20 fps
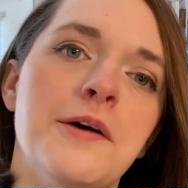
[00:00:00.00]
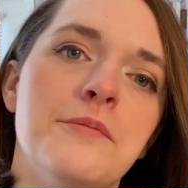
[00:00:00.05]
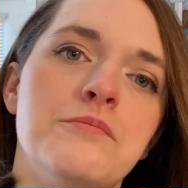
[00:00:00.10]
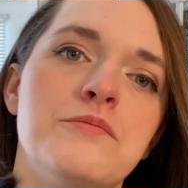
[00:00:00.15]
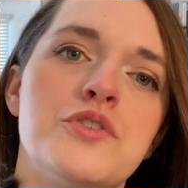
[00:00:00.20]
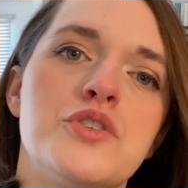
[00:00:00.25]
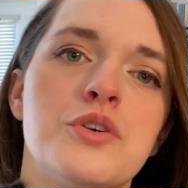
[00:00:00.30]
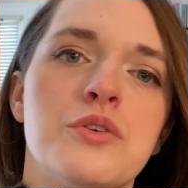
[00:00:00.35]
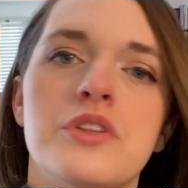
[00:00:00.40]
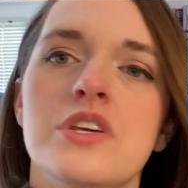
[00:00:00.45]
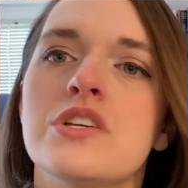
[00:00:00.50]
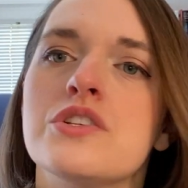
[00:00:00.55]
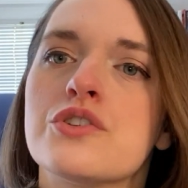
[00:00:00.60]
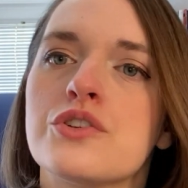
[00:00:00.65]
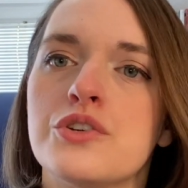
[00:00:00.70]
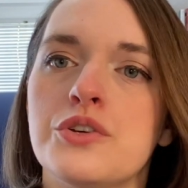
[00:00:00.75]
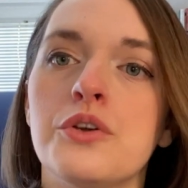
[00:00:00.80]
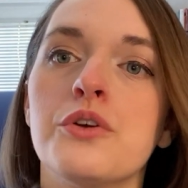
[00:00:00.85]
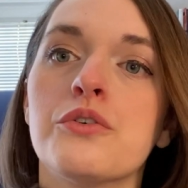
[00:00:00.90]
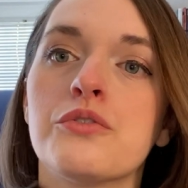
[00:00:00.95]
So these are
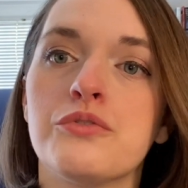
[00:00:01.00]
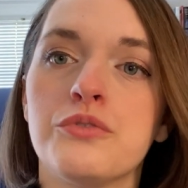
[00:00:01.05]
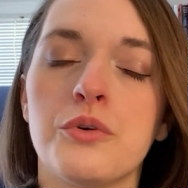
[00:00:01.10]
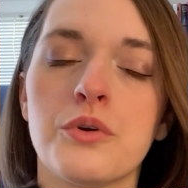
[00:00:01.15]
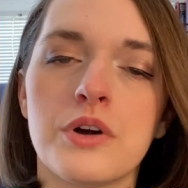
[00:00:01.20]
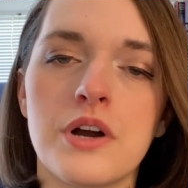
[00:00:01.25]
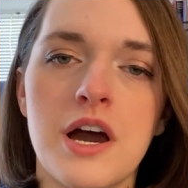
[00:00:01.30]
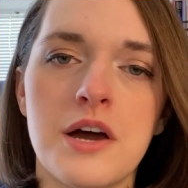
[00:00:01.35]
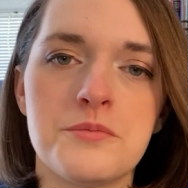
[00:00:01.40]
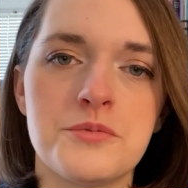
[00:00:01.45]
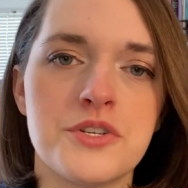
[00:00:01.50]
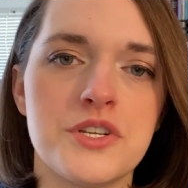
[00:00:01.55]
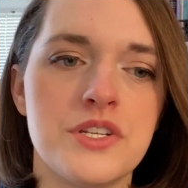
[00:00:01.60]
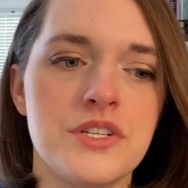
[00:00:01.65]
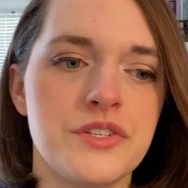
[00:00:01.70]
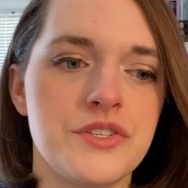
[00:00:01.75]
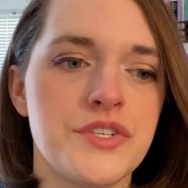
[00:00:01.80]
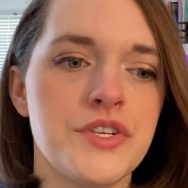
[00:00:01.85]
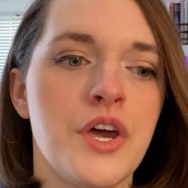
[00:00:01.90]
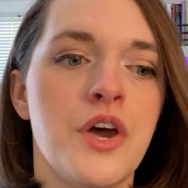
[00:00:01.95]
your 4
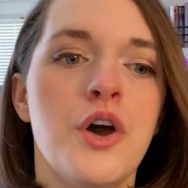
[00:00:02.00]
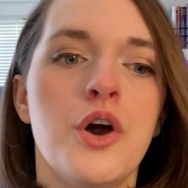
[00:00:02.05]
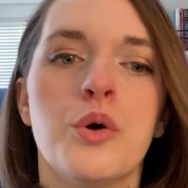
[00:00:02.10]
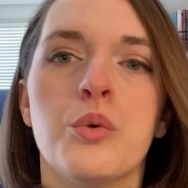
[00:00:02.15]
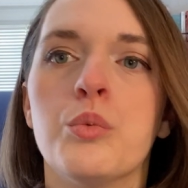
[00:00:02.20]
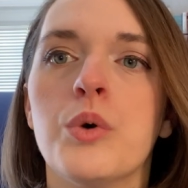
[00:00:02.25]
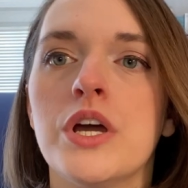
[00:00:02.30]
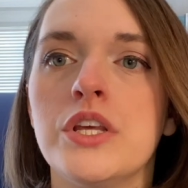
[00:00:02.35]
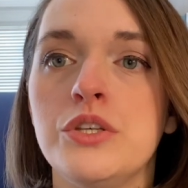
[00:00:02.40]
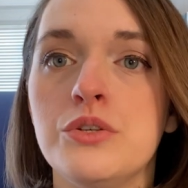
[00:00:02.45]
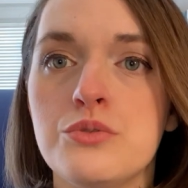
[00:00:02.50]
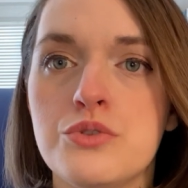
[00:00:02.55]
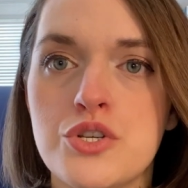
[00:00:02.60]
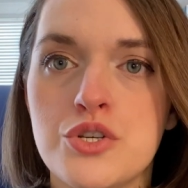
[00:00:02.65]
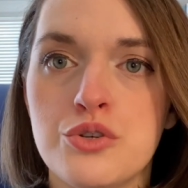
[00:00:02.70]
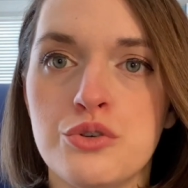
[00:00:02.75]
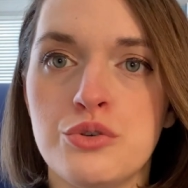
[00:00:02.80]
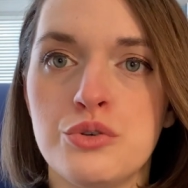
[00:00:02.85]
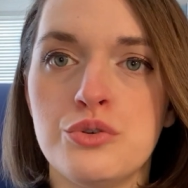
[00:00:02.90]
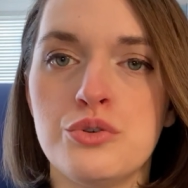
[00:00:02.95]
options. What you
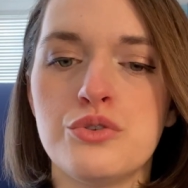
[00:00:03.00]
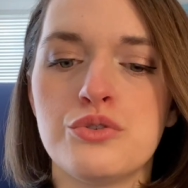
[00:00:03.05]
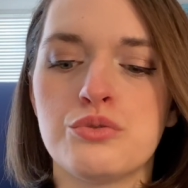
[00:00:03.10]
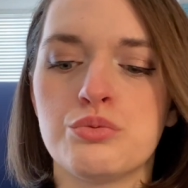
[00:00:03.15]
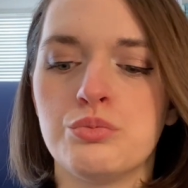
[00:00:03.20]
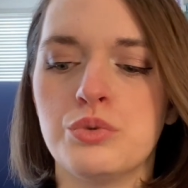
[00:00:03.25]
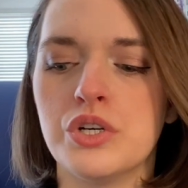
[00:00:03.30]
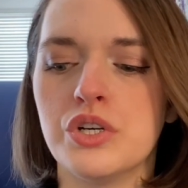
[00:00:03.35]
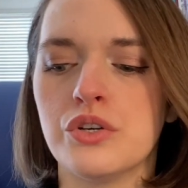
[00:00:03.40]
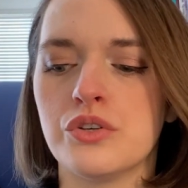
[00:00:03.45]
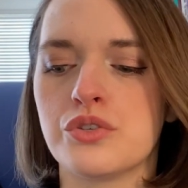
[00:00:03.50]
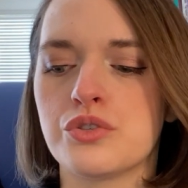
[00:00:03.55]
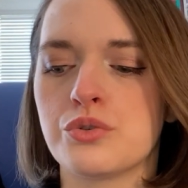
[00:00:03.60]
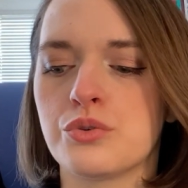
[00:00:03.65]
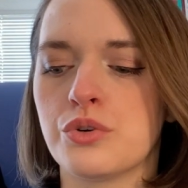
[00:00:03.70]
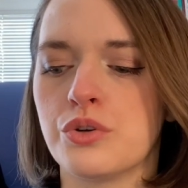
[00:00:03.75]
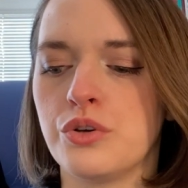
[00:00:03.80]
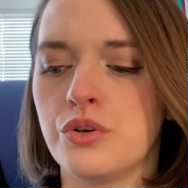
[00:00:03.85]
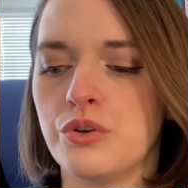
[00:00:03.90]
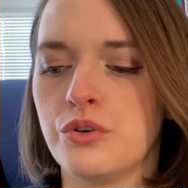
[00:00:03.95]
choose will
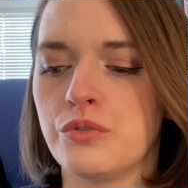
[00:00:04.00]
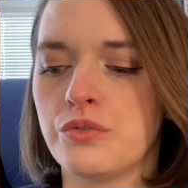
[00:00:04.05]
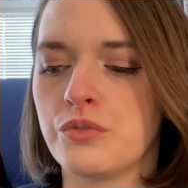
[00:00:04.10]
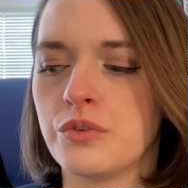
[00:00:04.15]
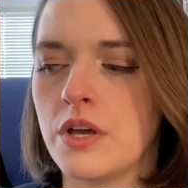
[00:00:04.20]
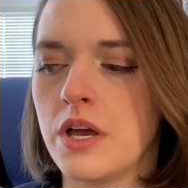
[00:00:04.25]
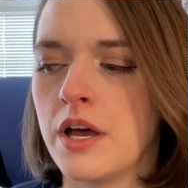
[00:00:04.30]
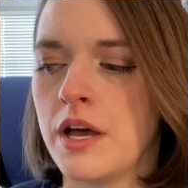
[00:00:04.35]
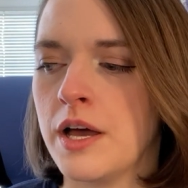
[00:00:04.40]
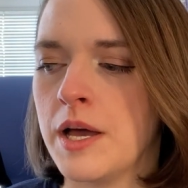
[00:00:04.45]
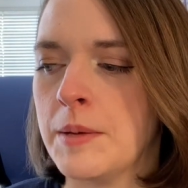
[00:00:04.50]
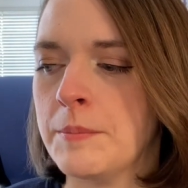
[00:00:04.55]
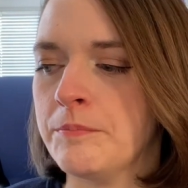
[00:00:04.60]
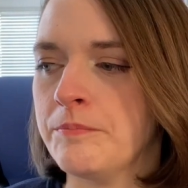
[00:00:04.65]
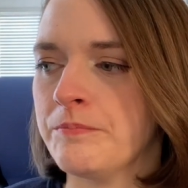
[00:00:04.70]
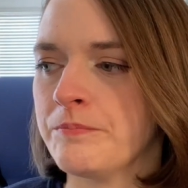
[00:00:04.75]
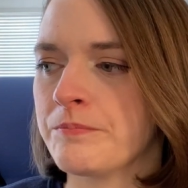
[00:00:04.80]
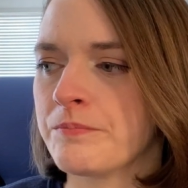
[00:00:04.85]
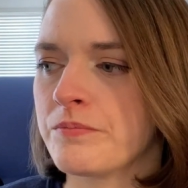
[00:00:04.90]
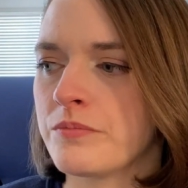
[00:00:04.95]
sort of
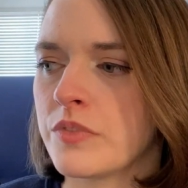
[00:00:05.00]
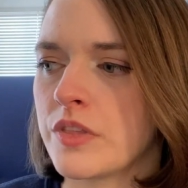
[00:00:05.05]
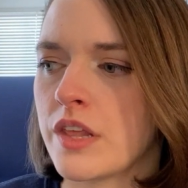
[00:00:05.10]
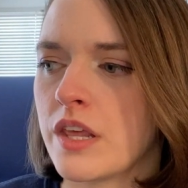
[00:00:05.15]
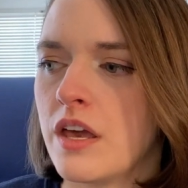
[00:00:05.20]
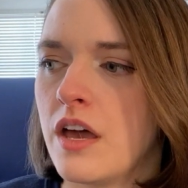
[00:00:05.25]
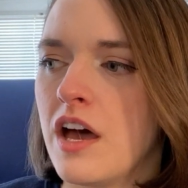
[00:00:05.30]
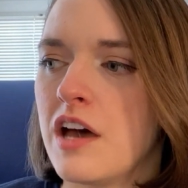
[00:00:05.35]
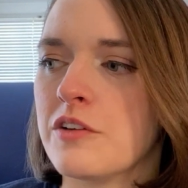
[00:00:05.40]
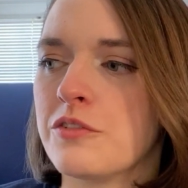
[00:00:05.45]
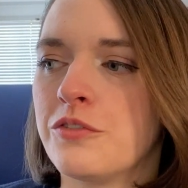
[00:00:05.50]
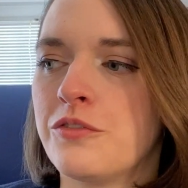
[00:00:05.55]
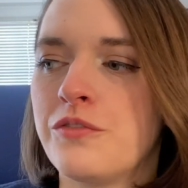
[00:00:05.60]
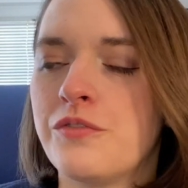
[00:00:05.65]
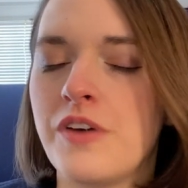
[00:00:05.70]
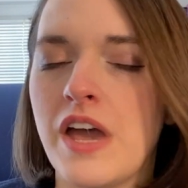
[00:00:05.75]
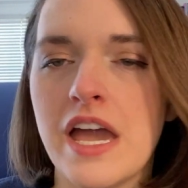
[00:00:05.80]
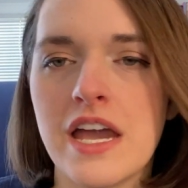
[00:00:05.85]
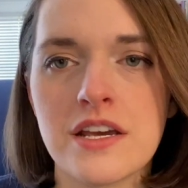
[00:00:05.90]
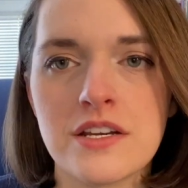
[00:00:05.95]

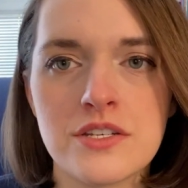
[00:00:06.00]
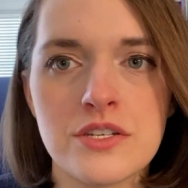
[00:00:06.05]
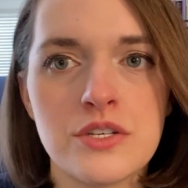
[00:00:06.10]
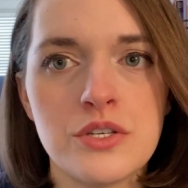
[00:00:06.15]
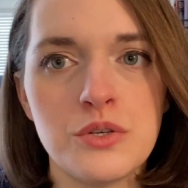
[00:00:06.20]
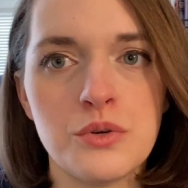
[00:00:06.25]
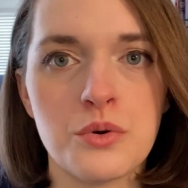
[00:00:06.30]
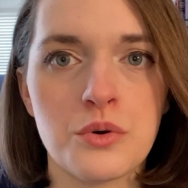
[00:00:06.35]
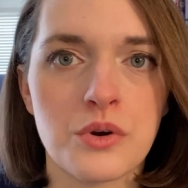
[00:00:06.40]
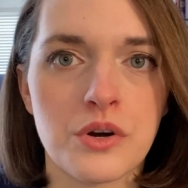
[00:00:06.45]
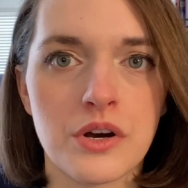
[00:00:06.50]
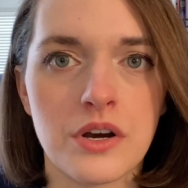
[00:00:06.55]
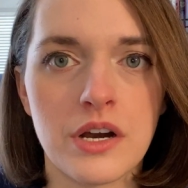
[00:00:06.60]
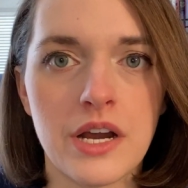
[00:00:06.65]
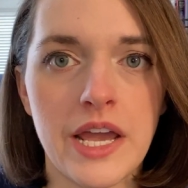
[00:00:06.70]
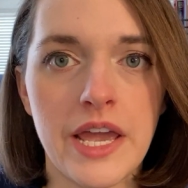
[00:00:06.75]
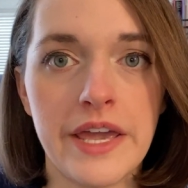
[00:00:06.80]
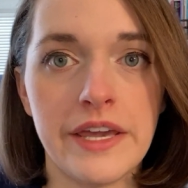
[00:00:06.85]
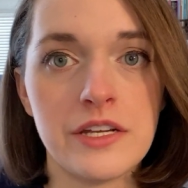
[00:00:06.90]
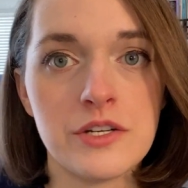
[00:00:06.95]
affect your
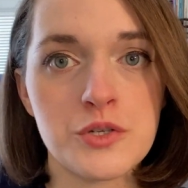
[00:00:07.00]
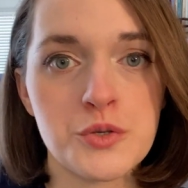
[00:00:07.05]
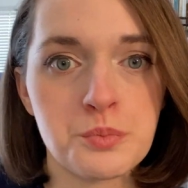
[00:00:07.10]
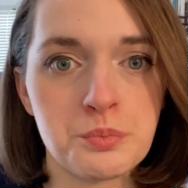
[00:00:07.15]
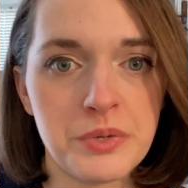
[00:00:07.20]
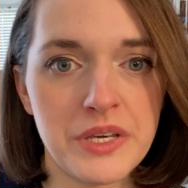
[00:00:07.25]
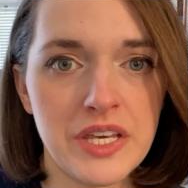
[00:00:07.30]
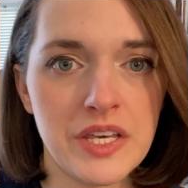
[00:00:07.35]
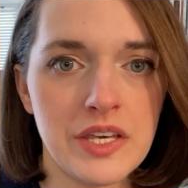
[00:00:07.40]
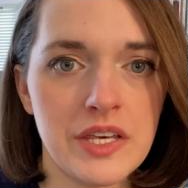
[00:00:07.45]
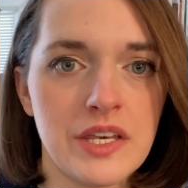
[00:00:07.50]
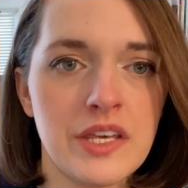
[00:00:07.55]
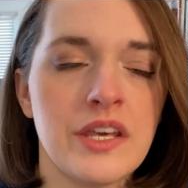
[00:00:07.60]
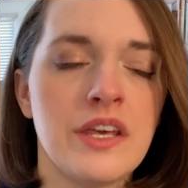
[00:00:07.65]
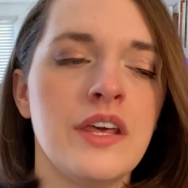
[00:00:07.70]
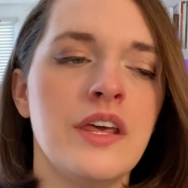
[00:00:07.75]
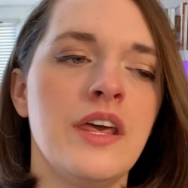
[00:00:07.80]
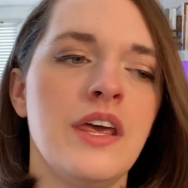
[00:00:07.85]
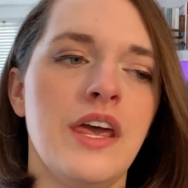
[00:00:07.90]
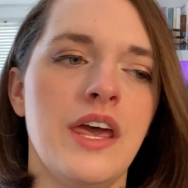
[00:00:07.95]
HP
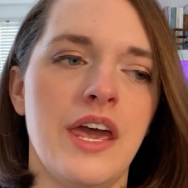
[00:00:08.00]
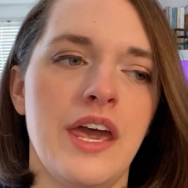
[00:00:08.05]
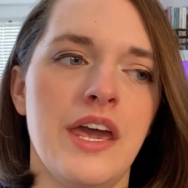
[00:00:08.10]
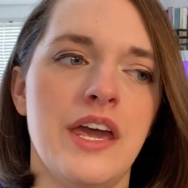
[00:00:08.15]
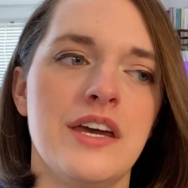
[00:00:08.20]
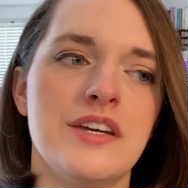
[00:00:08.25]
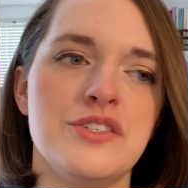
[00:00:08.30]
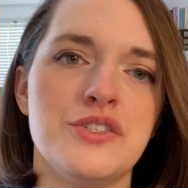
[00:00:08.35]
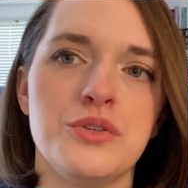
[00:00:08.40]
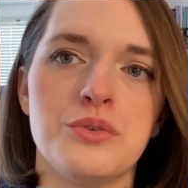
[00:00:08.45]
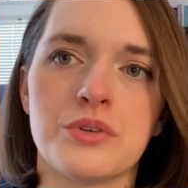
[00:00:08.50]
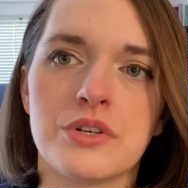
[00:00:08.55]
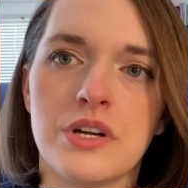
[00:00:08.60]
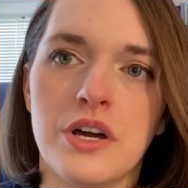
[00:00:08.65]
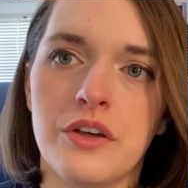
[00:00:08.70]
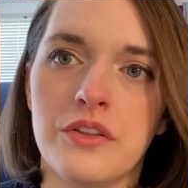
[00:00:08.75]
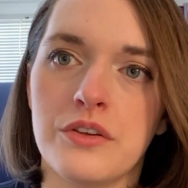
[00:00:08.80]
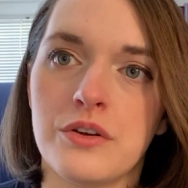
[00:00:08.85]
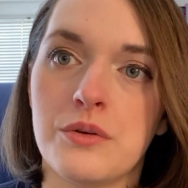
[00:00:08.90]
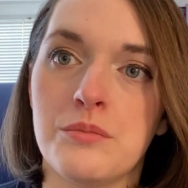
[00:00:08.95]
and your
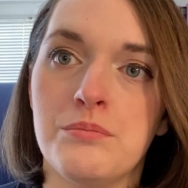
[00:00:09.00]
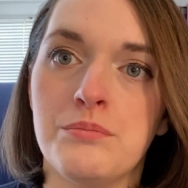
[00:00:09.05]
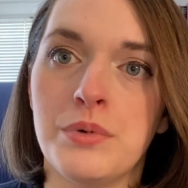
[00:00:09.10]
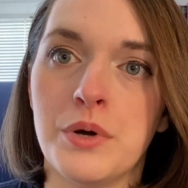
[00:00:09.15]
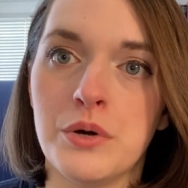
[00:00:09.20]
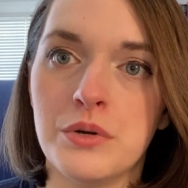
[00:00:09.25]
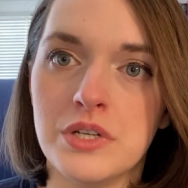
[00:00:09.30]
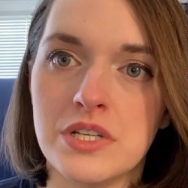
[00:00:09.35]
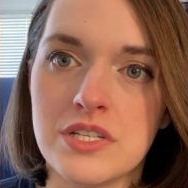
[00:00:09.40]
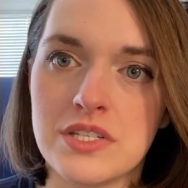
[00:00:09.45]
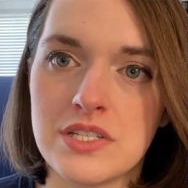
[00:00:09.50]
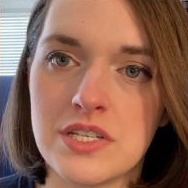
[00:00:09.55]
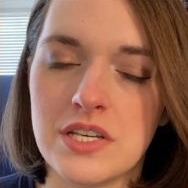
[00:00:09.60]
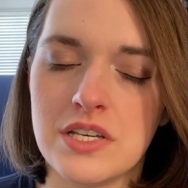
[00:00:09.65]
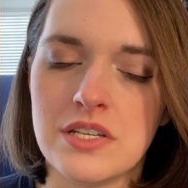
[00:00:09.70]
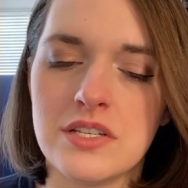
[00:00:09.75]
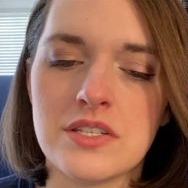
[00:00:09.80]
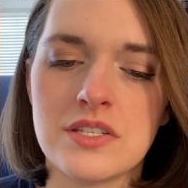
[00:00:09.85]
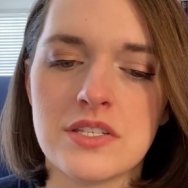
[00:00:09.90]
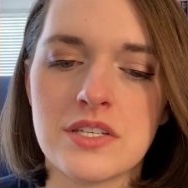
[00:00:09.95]
other
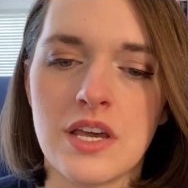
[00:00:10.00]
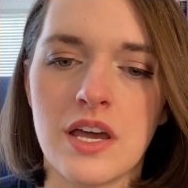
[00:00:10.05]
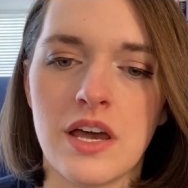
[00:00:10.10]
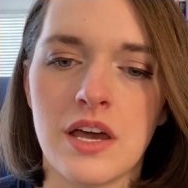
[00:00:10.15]
bonuses,